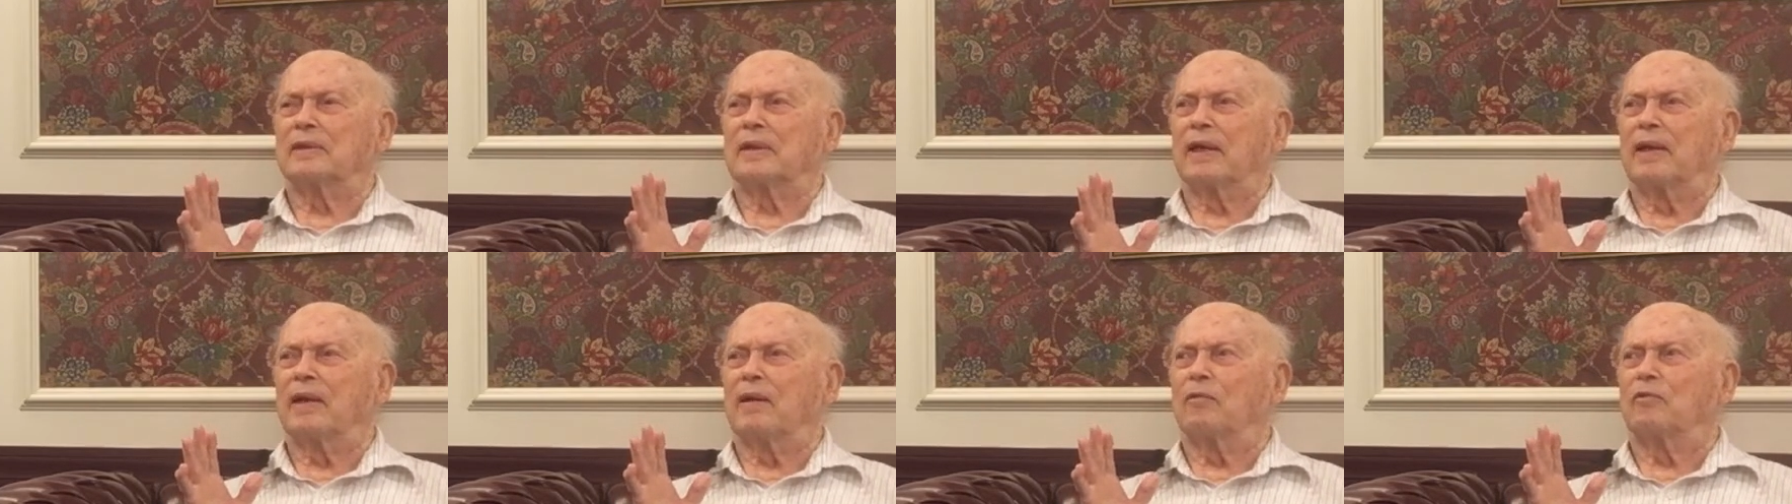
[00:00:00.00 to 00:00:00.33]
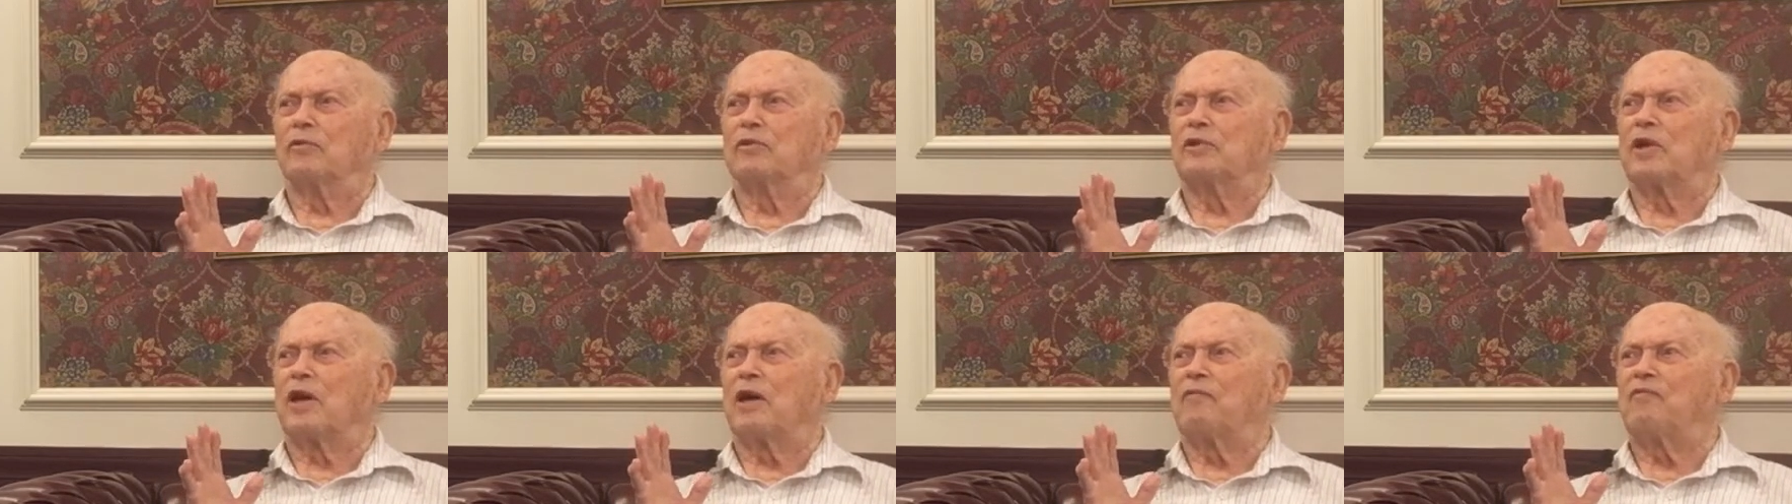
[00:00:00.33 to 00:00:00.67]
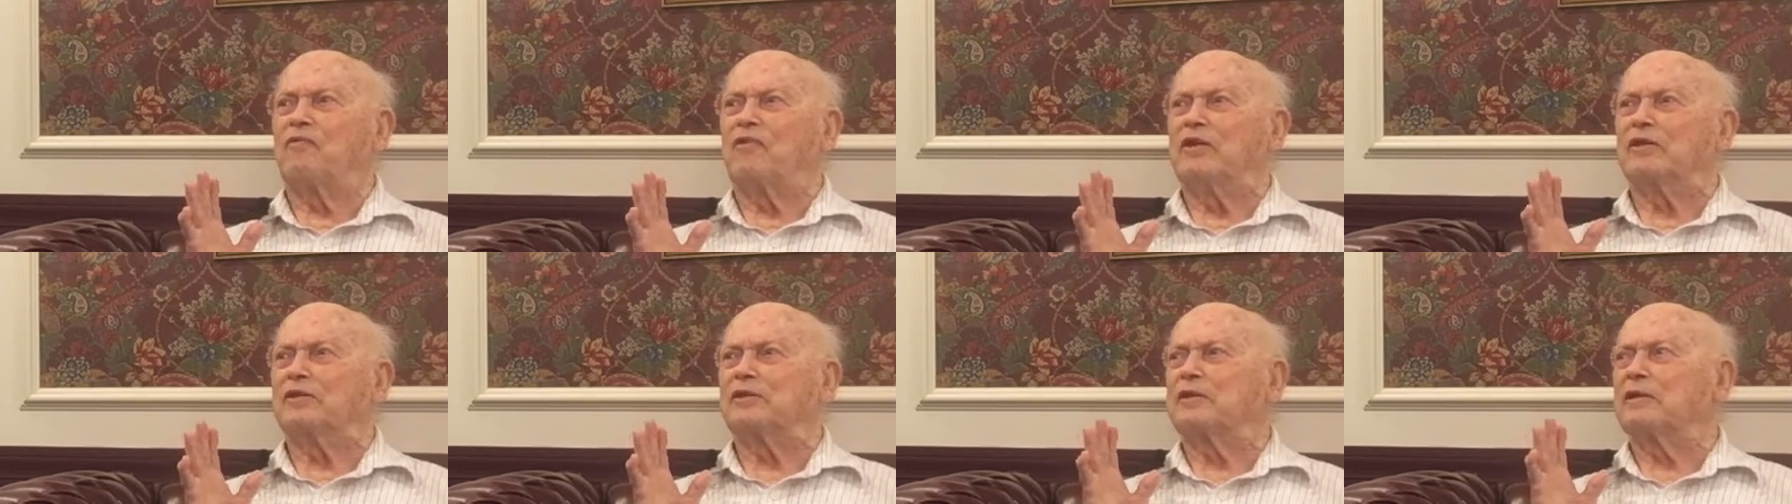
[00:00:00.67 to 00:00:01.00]
It was
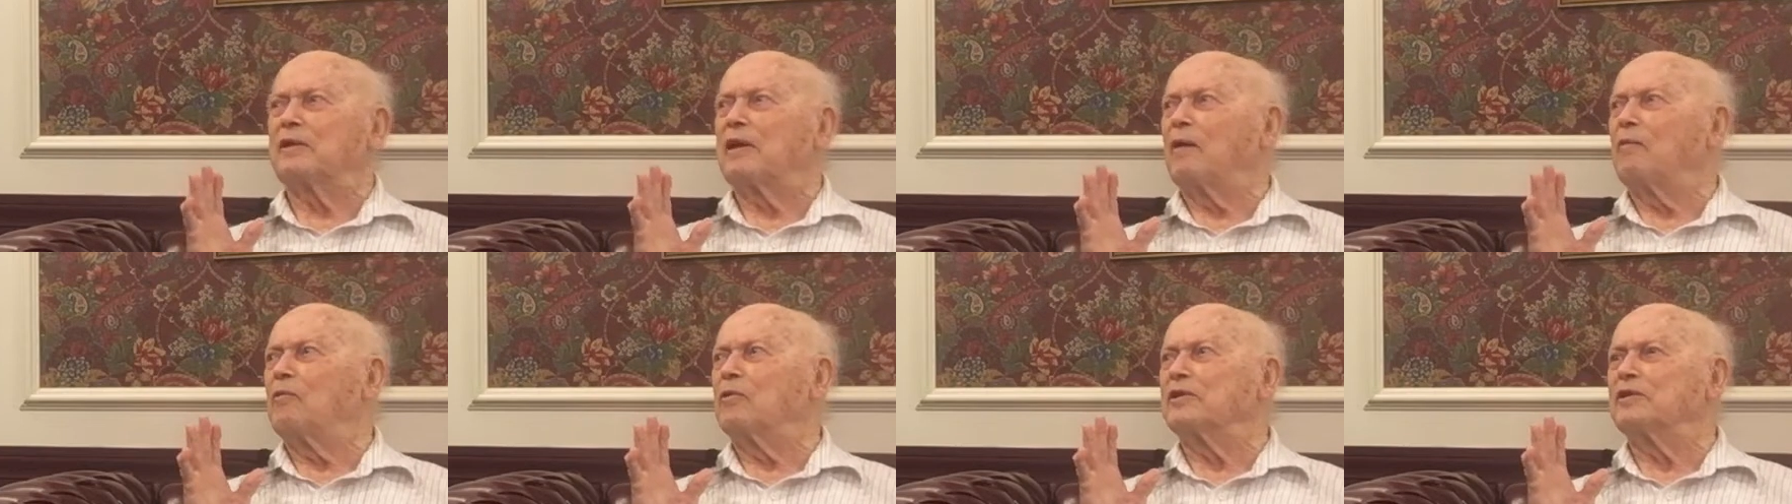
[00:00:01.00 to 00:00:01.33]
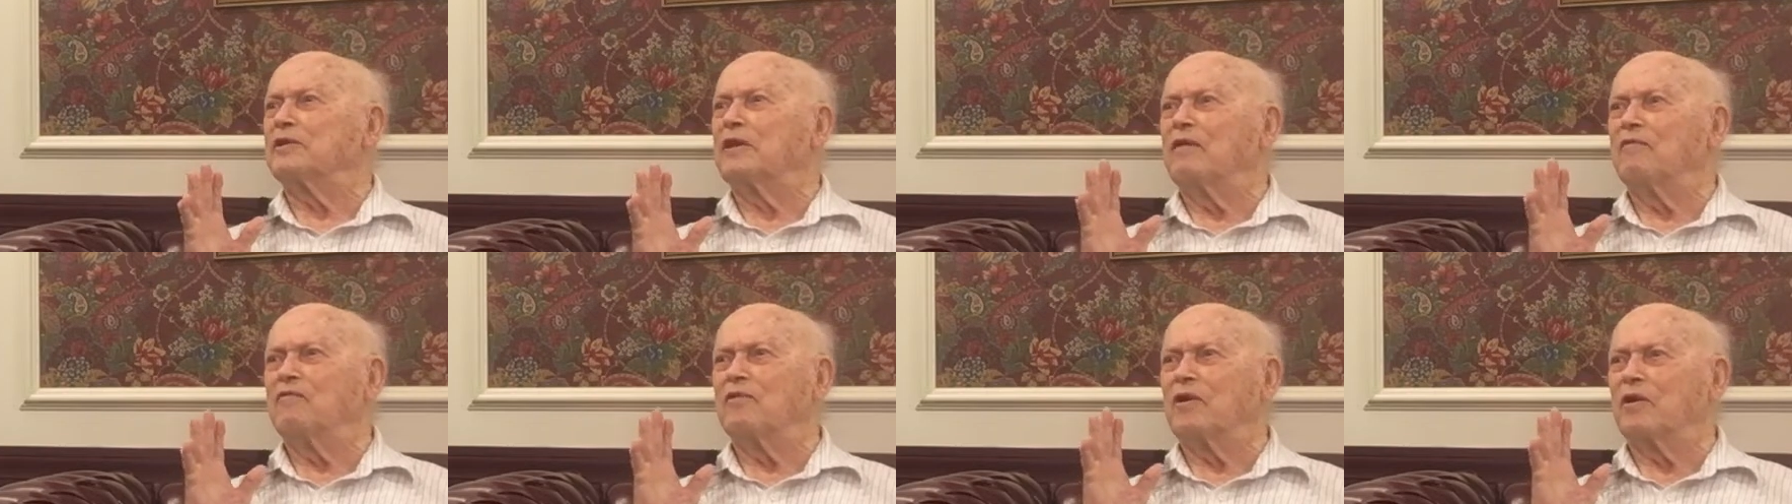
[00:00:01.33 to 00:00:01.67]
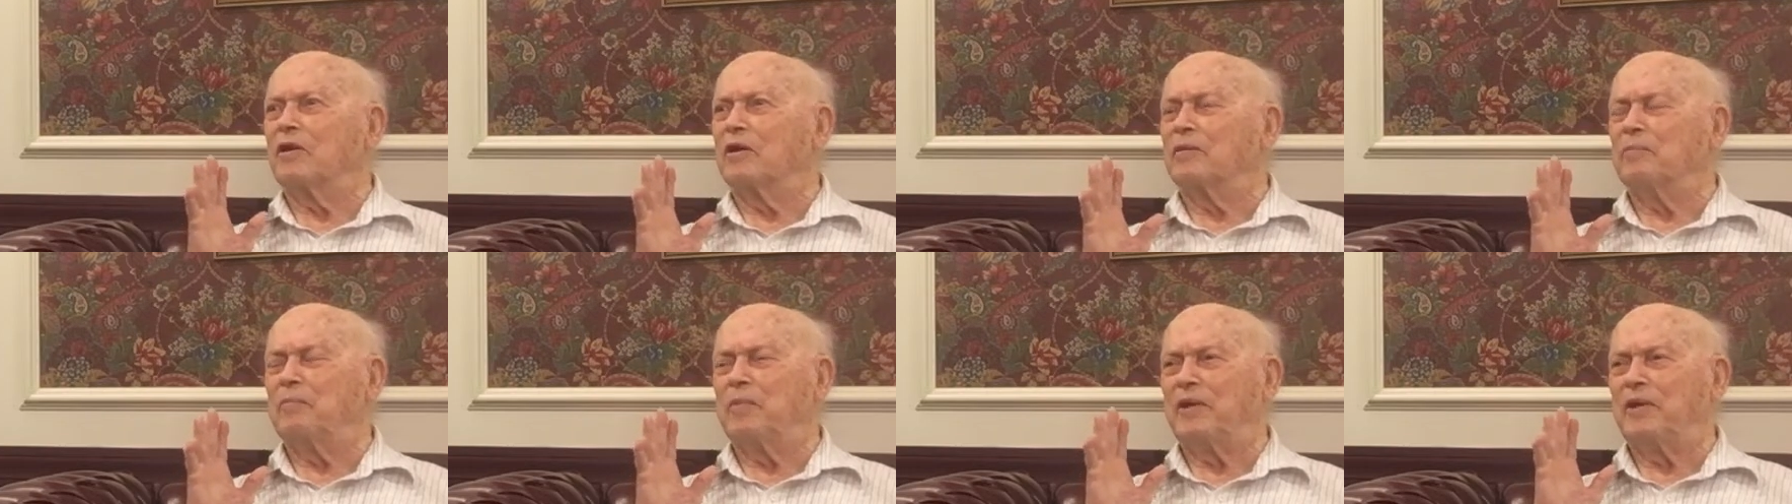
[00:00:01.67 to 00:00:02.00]
obvious that I was never
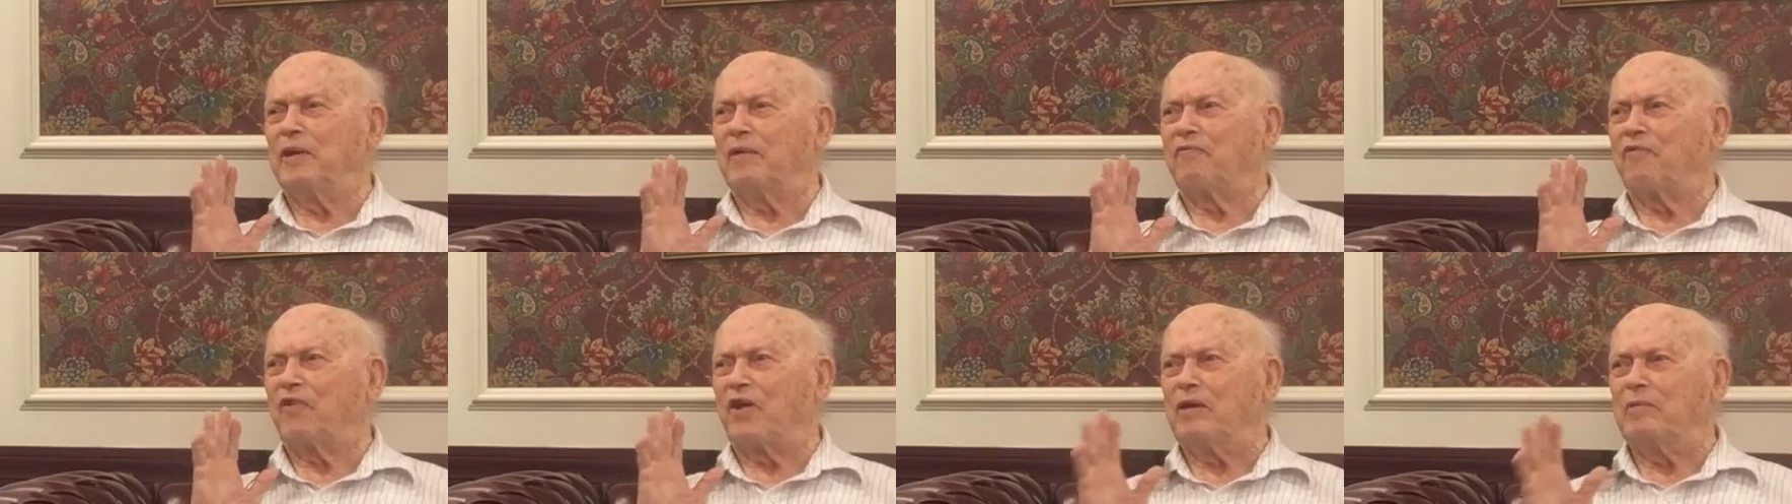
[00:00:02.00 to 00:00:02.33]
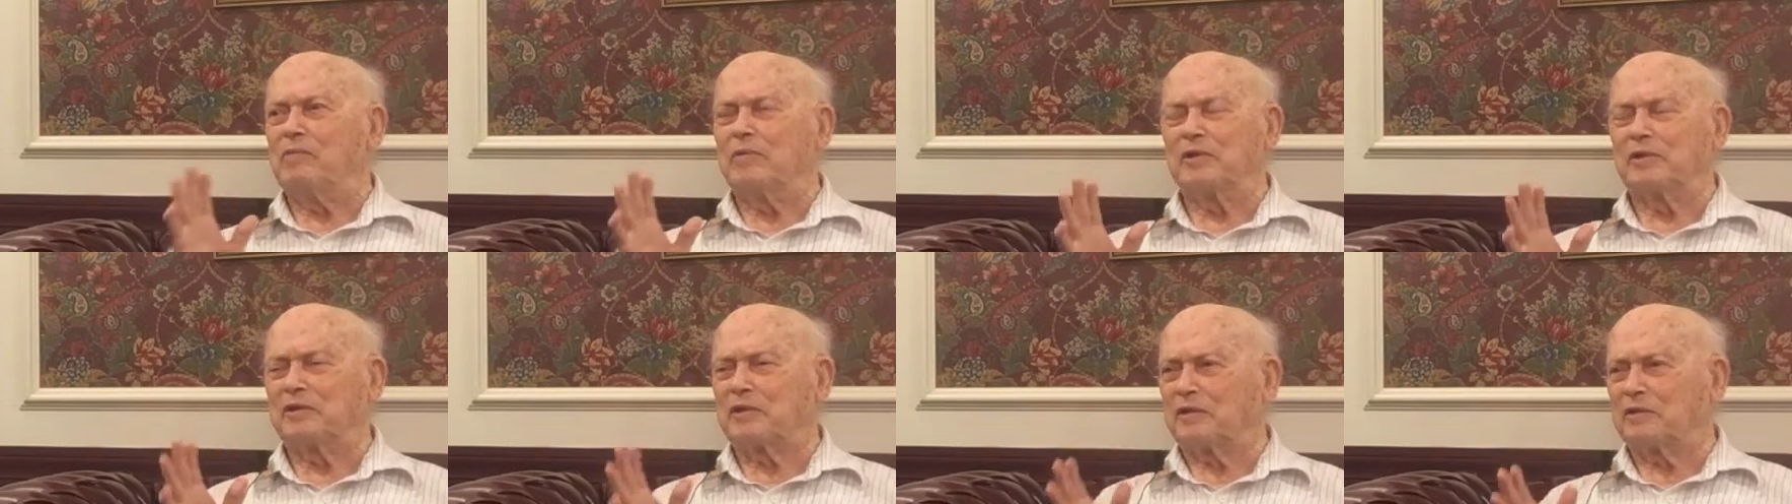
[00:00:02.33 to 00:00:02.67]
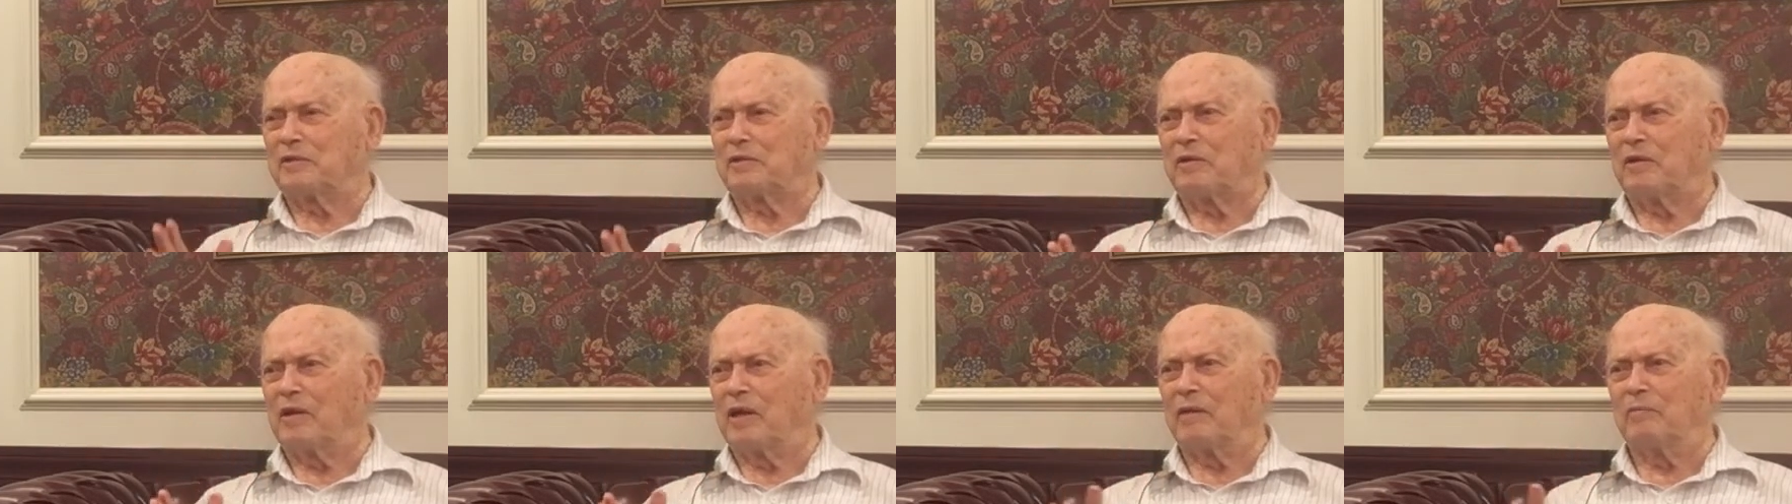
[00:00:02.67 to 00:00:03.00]
going to be a famous
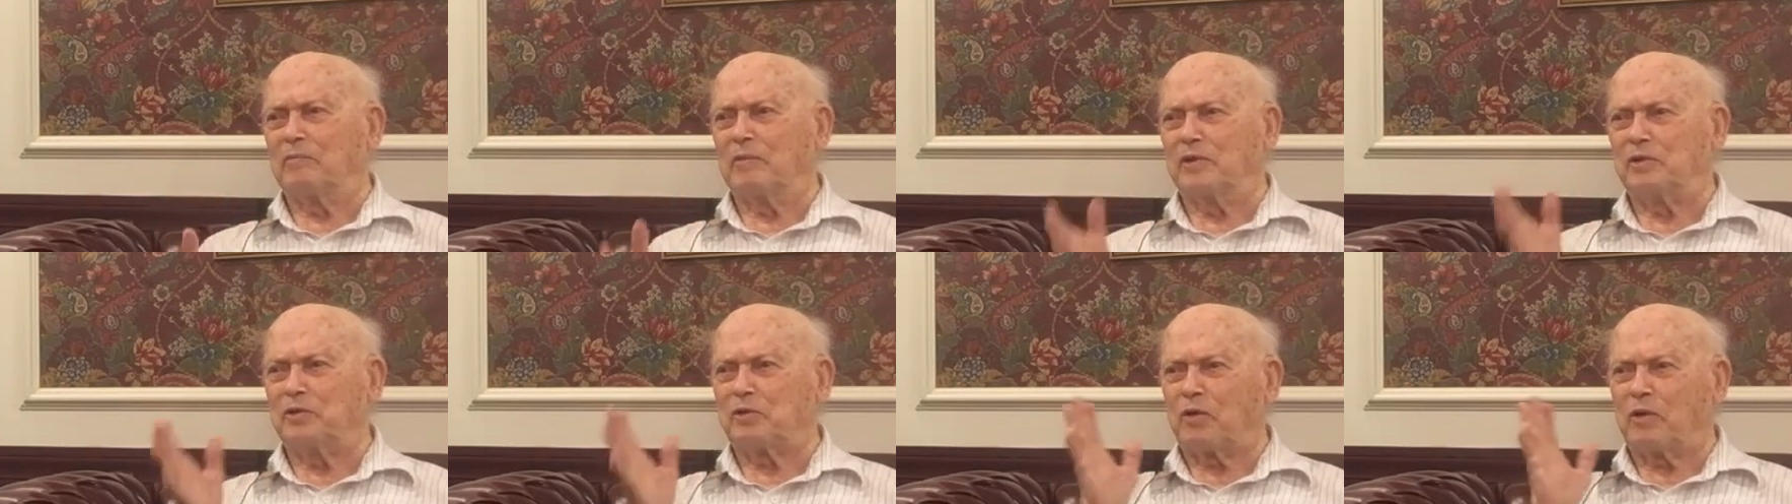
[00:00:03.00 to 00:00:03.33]
astronomer,